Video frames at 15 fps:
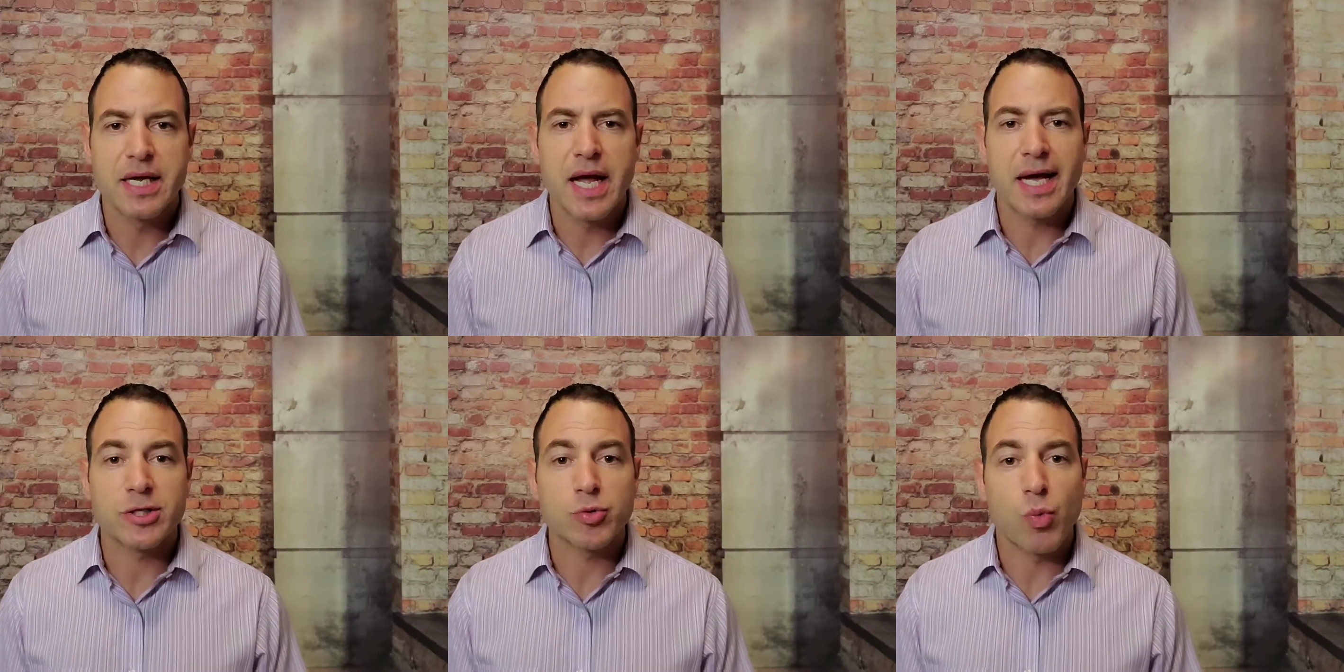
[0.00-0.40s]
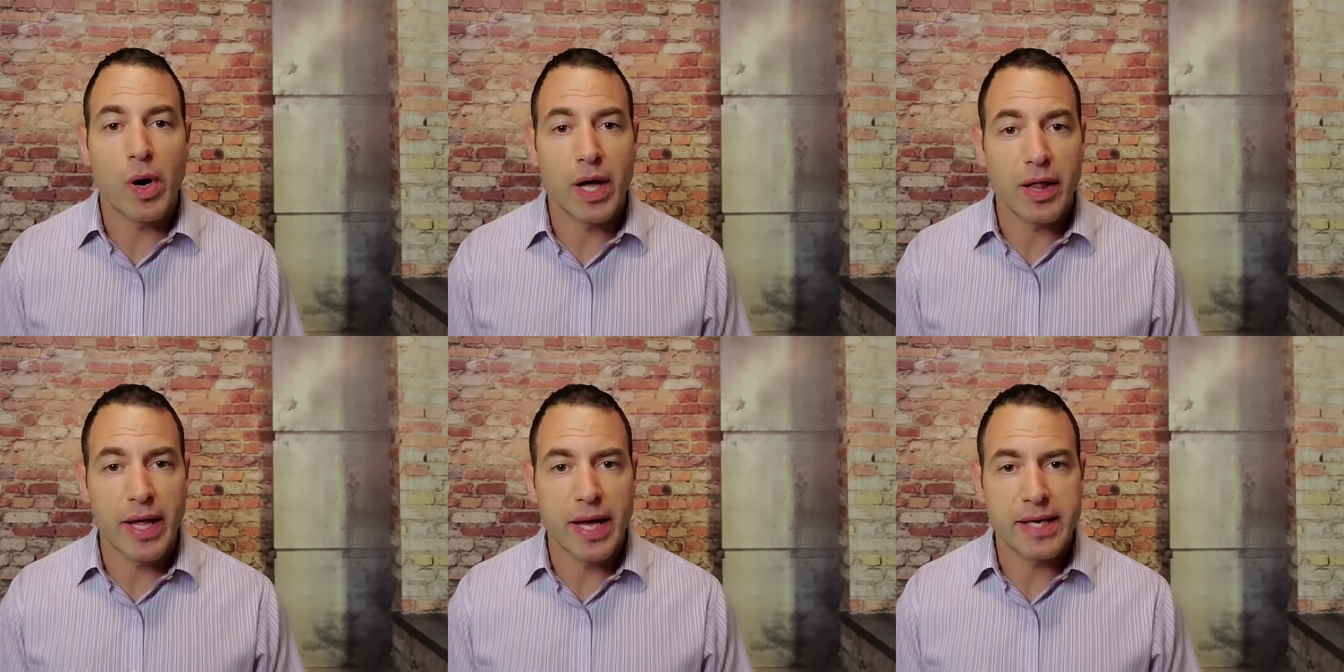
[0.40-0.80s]
as
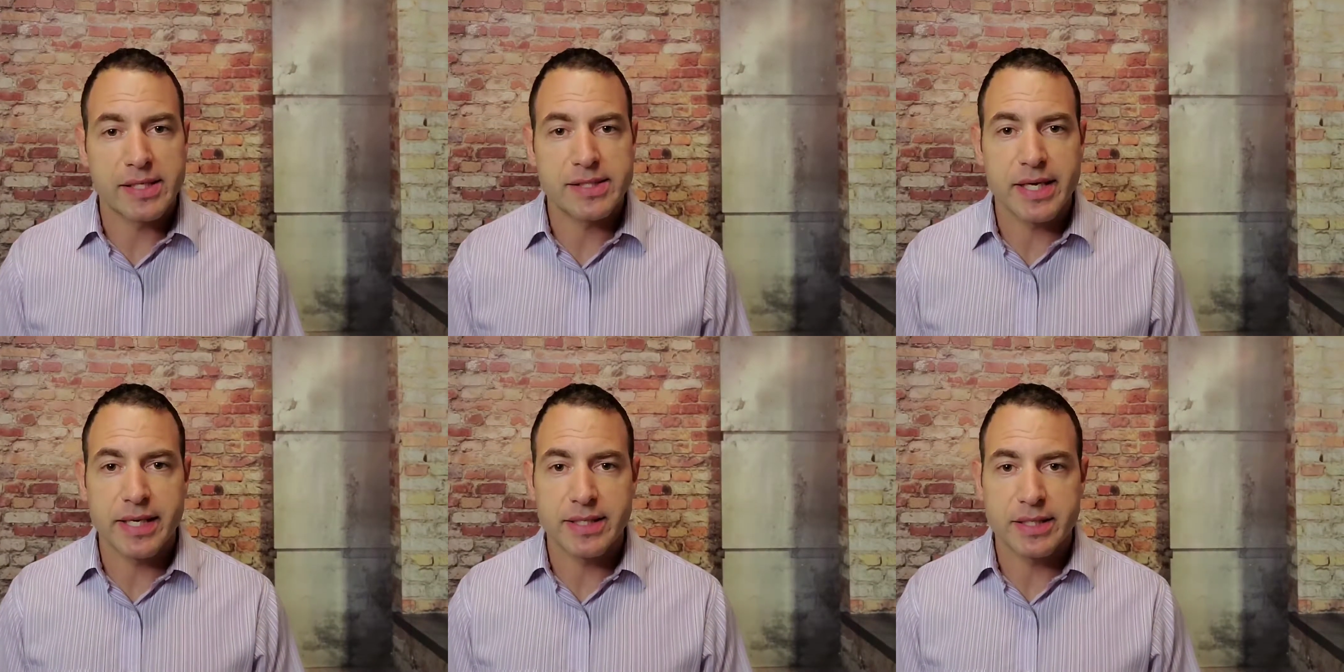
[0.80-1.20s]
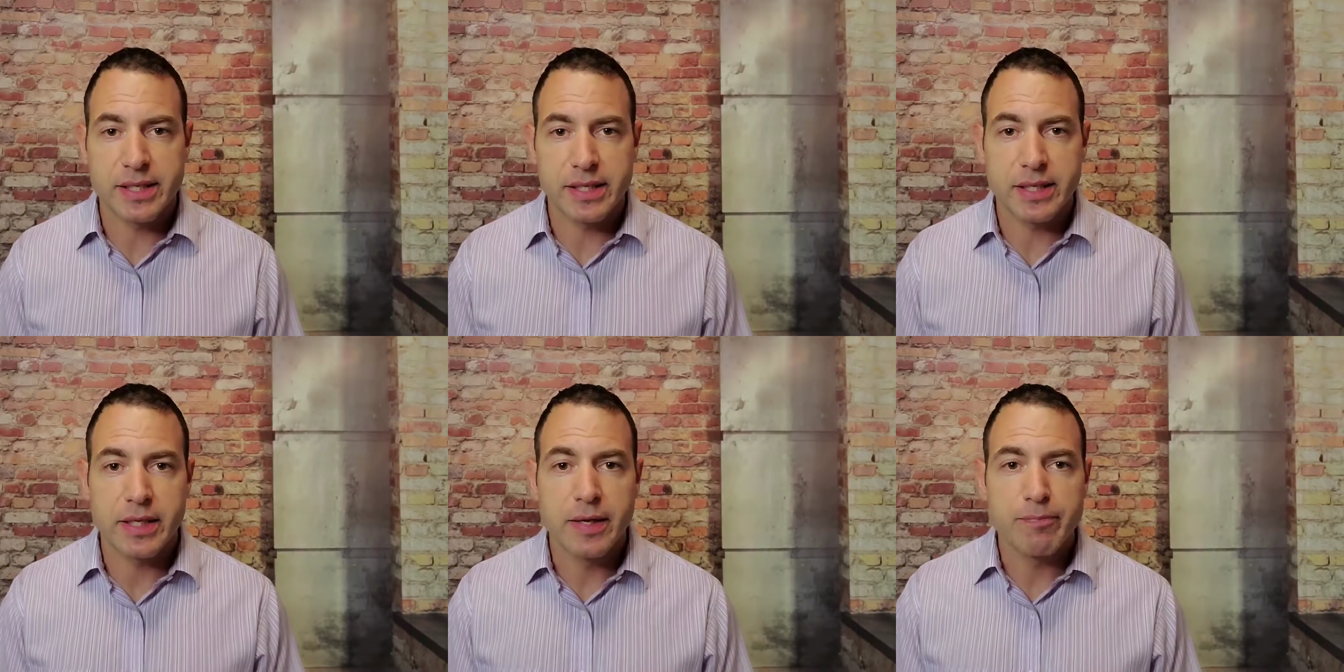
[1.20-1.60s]
well as they
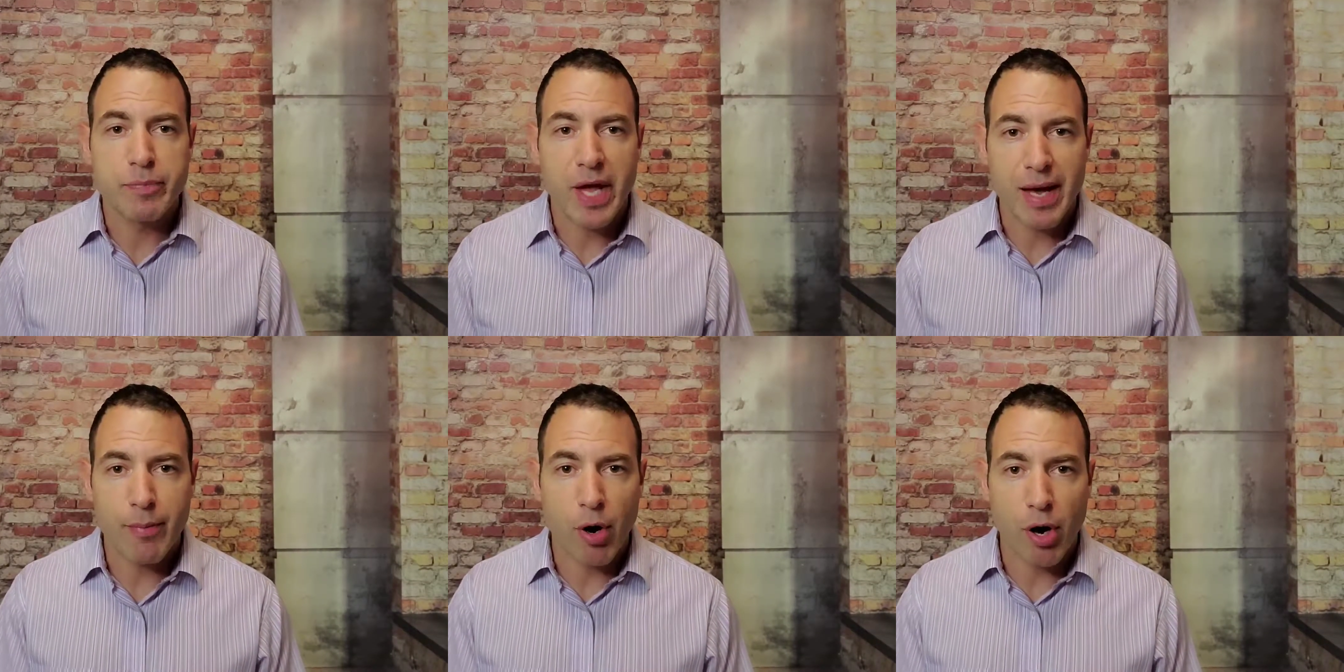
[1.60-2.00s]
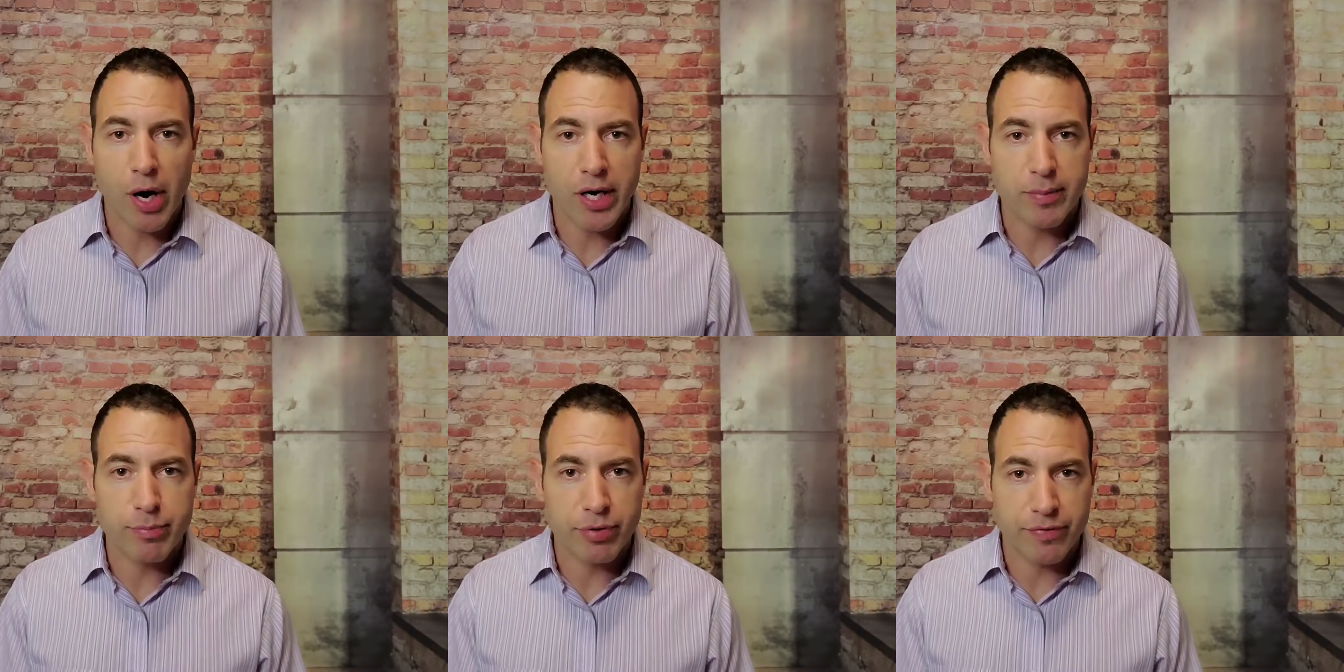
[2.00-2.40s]
did
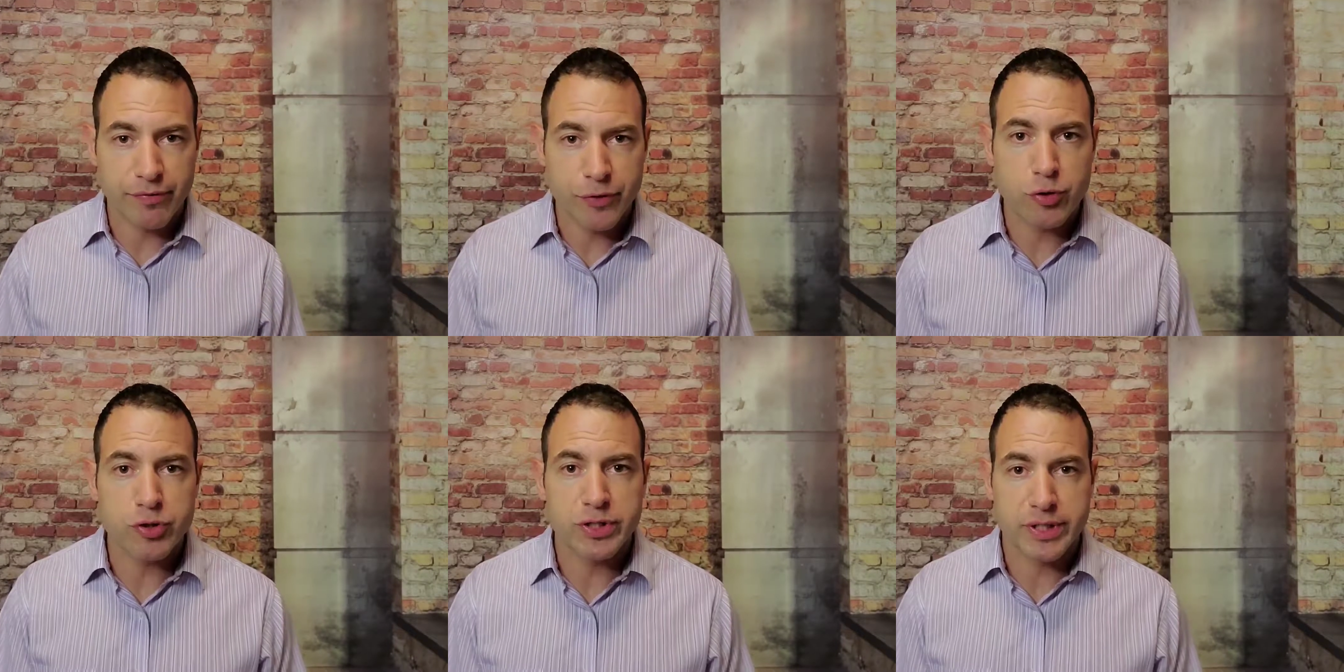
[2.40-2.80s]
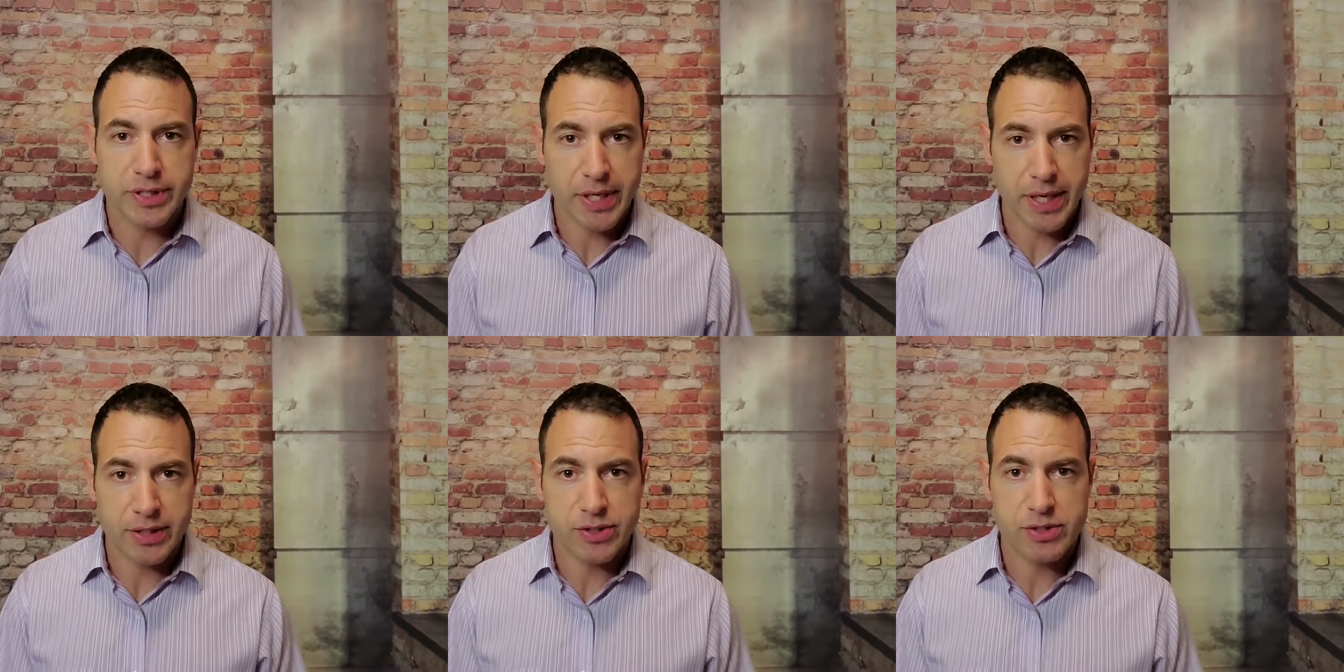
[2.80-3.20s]
MRI perfusion
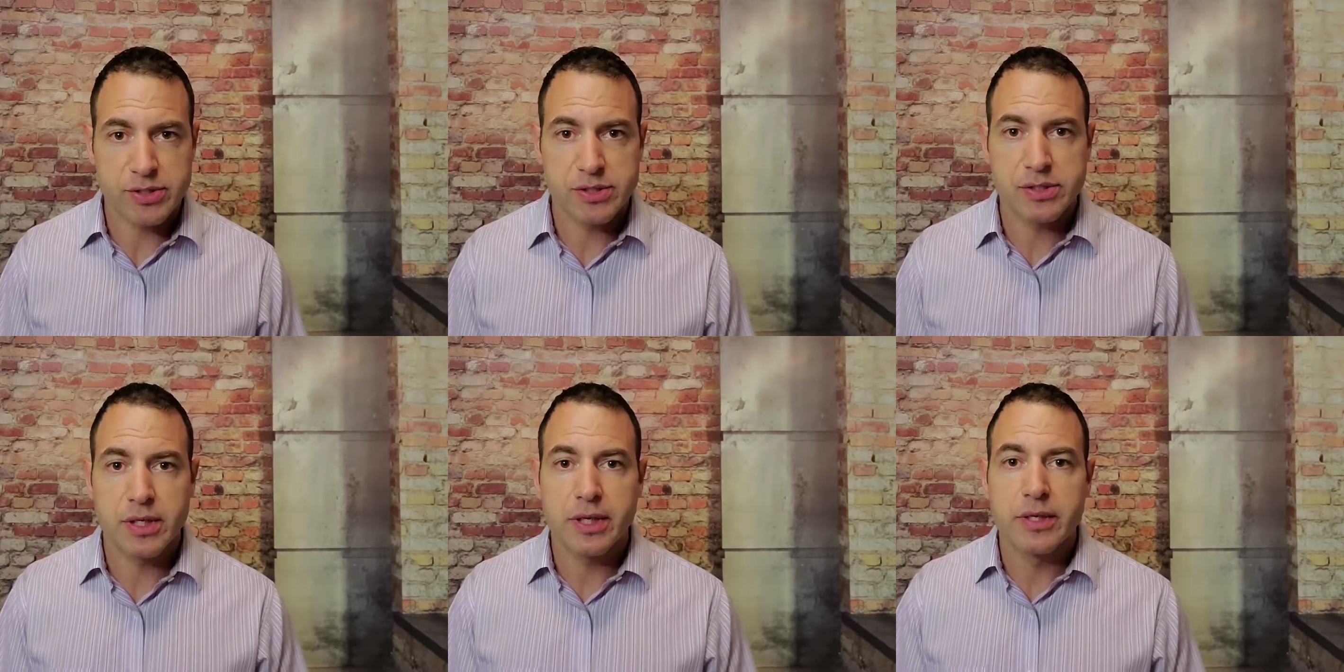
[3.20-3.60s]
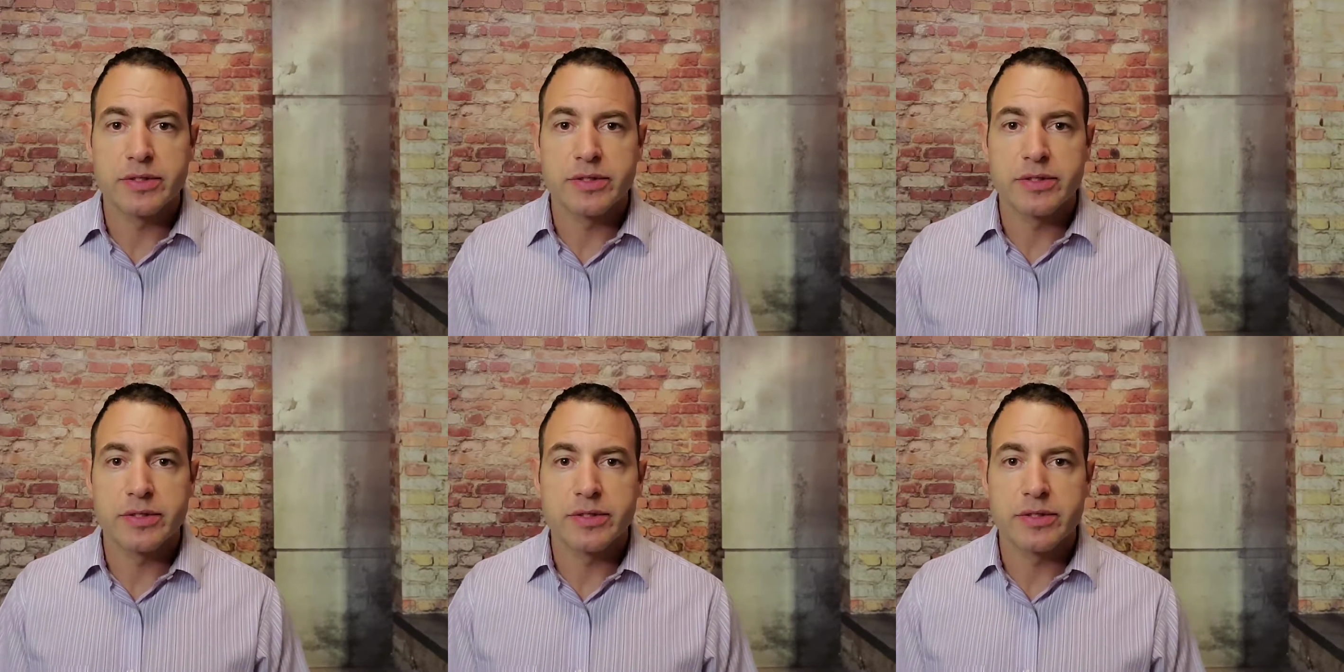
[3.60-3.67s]
tests